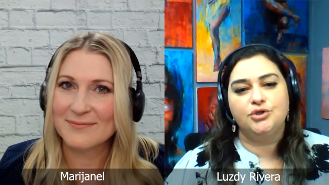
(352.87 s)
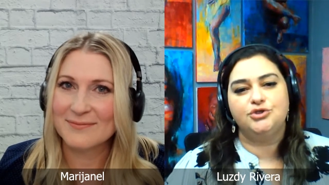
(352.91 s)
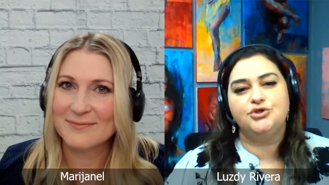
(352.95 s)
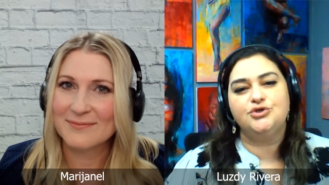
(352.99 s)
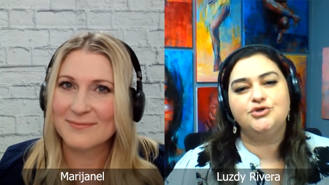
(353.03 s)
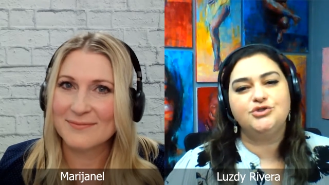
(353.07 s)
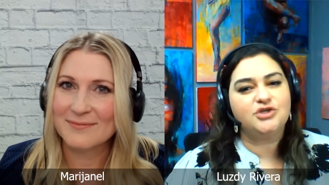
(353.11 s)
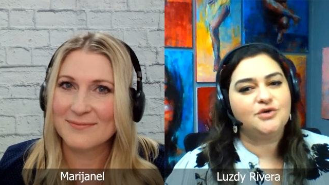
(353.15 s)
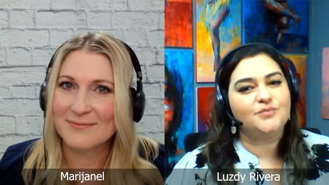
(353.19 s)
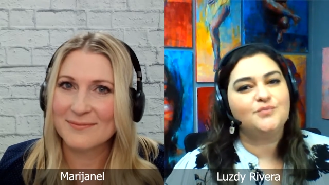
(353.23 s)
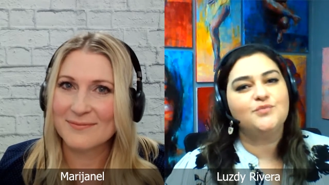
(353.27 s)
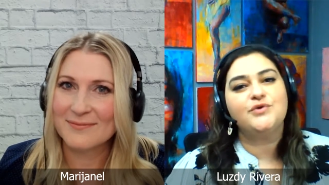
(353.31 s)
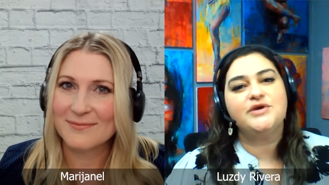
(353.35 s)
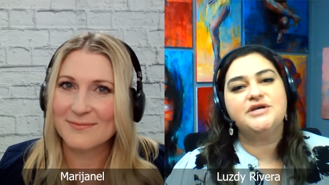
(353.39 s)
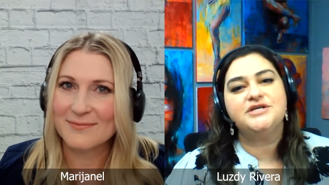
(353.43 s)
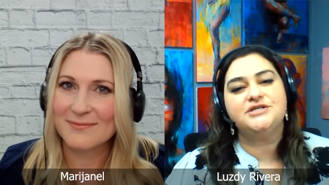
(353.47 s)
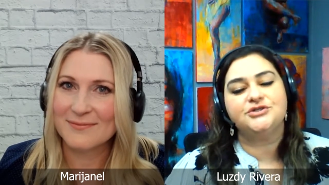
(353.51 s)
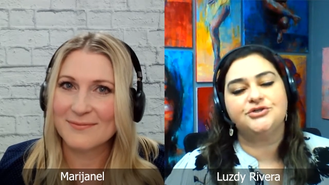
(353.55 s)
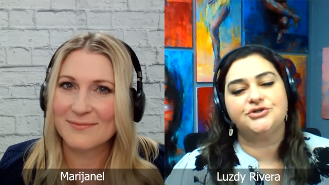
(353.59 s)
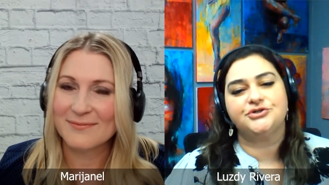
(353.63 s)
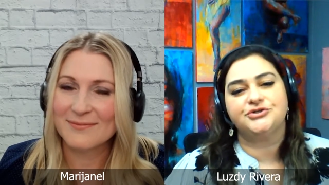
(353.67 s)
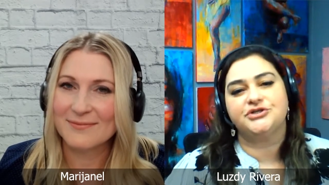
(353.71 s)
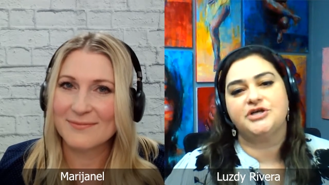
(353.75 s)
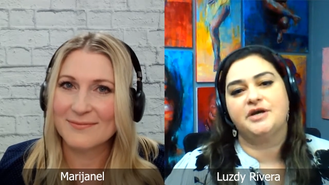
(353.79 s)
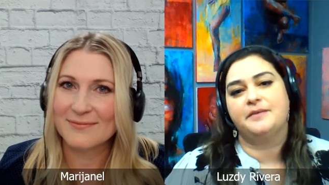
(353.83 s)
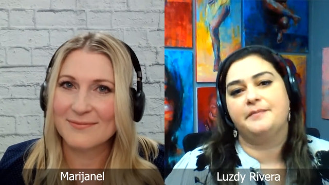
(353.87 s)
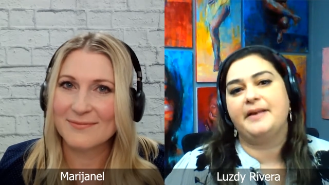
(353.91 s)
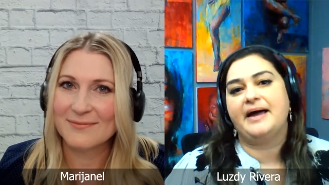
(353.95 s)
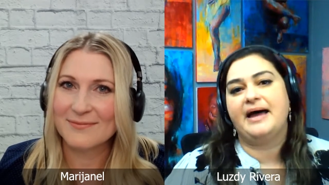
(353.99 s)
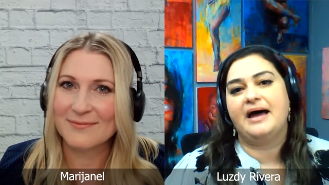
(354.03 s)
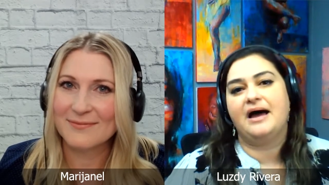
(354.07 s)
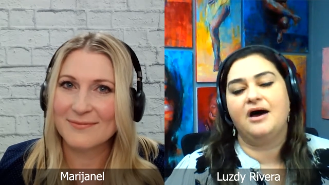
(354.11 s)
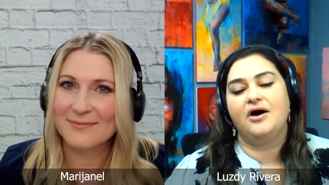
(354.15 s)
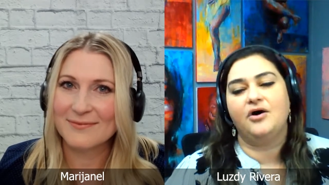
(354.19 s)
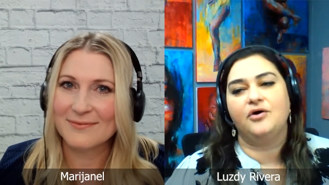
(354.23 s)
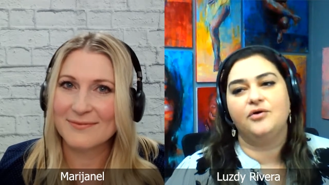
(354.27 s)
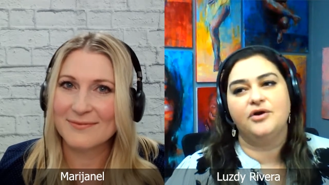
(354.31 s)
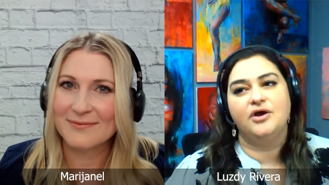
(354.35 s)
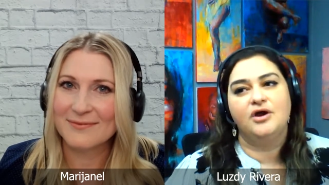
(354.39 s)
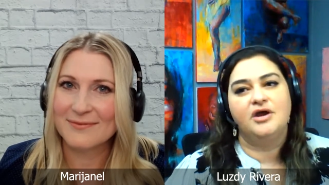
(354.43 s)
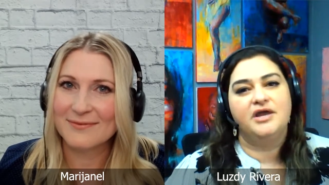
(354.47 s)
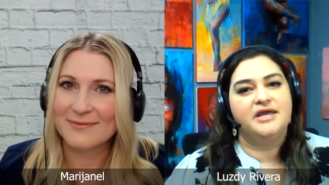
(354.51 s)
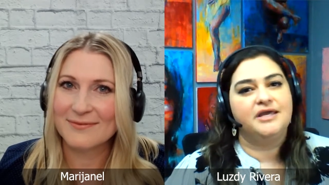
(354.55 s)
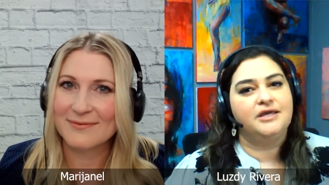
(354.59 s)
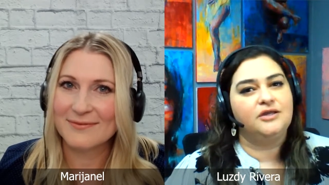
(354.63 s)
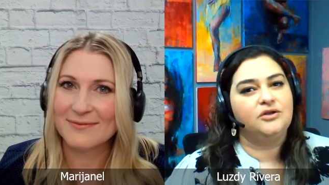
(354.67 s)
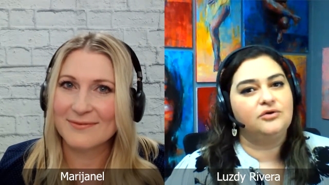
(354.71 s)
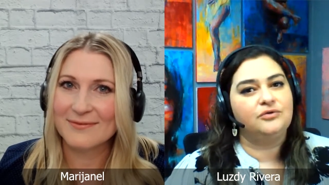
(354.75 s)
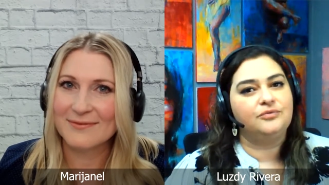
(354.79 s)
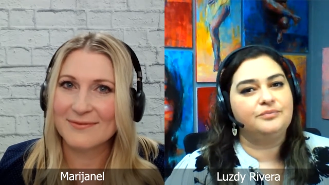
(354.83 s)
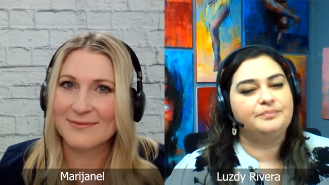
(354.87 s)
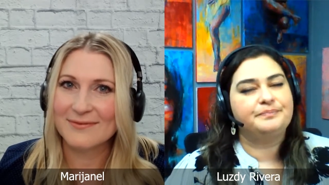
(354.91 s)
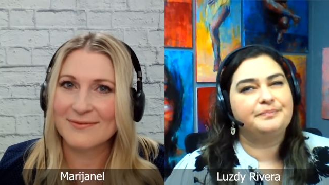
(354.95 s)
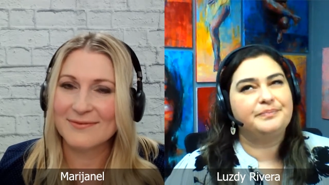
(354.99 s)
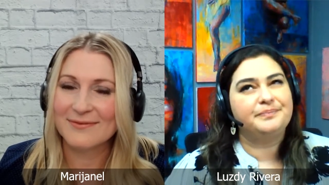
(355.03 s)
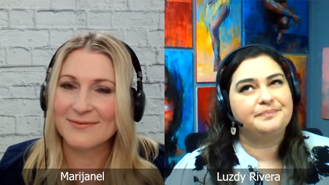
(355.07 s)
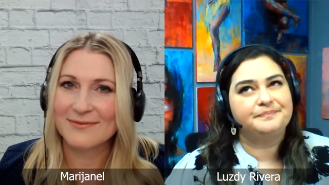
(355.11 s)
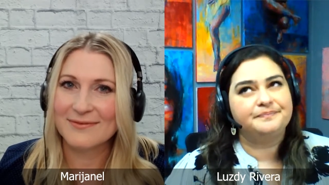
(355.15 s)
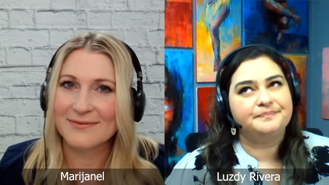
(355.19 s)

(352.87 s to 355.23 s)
Speaker 1: do some research about, you know,